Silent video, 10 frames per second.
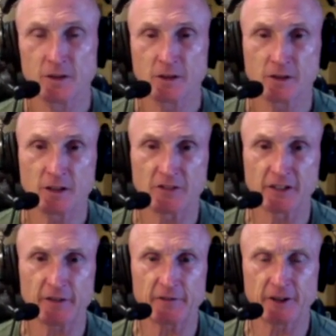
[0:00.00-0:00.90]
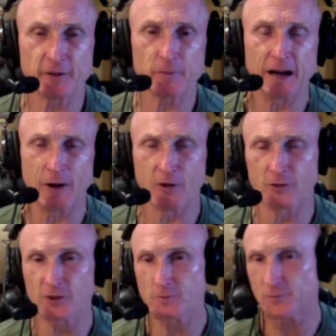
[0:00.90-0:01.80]
It's like a very
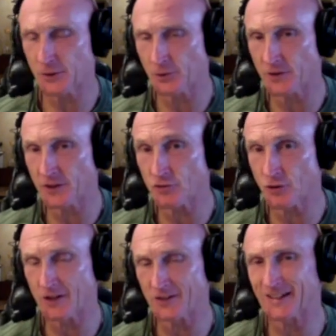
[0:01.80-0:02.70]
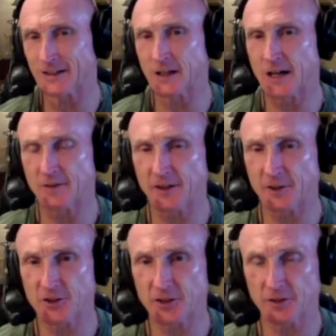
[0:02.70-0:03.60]
powerful computer that draws a lot of
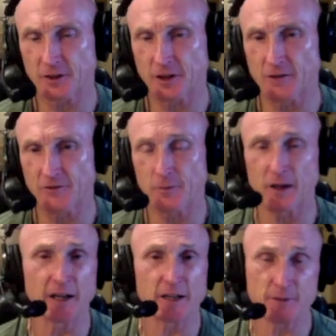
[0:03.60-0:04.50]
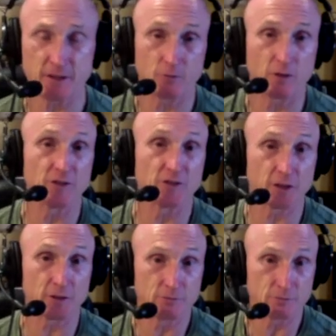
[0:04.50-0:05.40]
energy off the body, but it runs
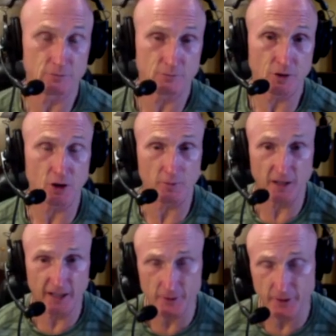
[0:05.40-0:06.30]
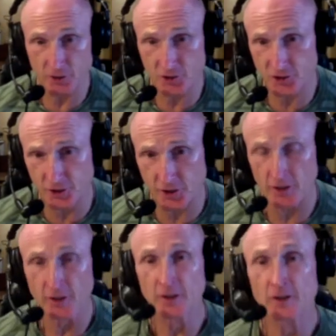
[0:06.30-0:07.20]
on carbohydrate or sugar.
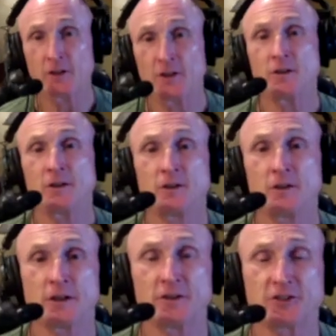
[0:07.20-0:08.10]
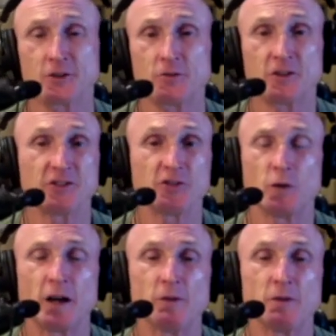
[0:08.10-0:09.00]
And so this is
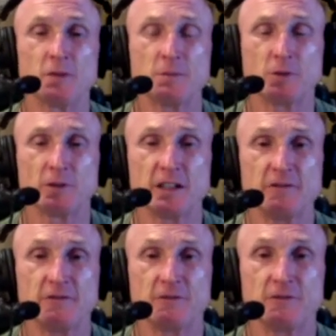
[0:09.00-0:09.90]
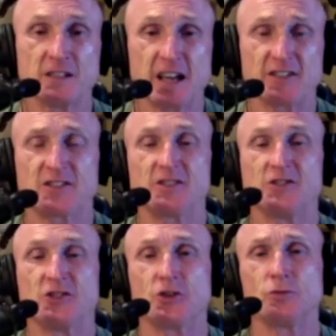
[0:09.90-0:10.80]
why when people leave tests in
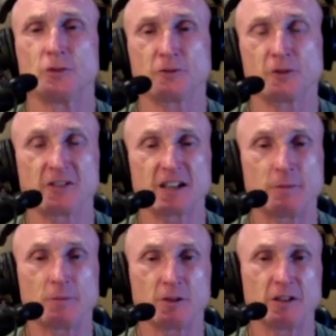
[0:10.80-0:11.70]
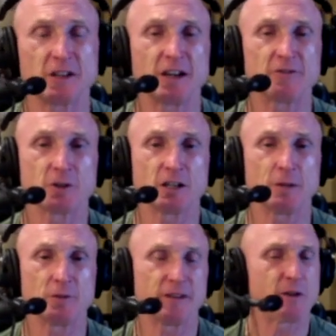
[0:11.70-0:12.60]
school, for example, even after a
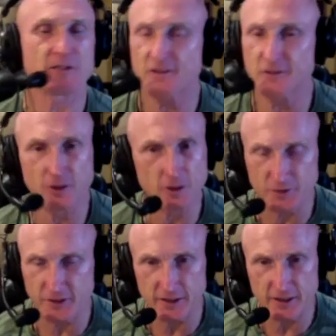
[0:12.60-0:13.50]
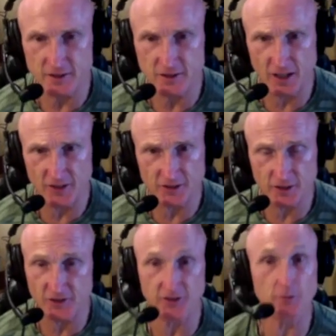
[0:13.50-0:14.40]
couple hours, they feel completely exhausted
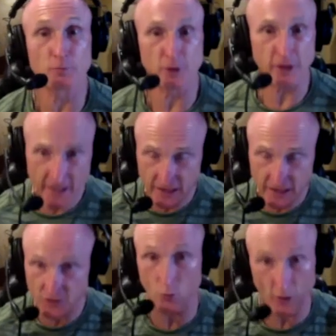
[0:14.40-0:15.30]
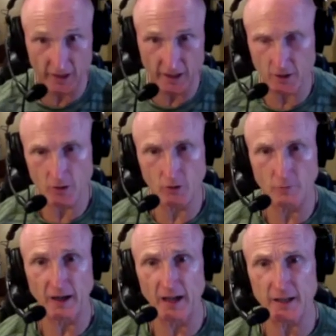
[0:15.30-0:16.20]
because their brain's working their whole
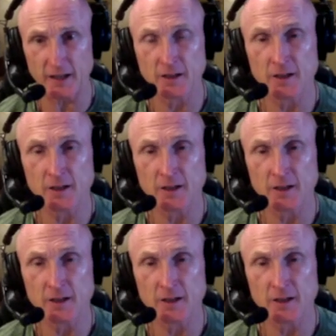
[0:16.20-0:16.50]
body.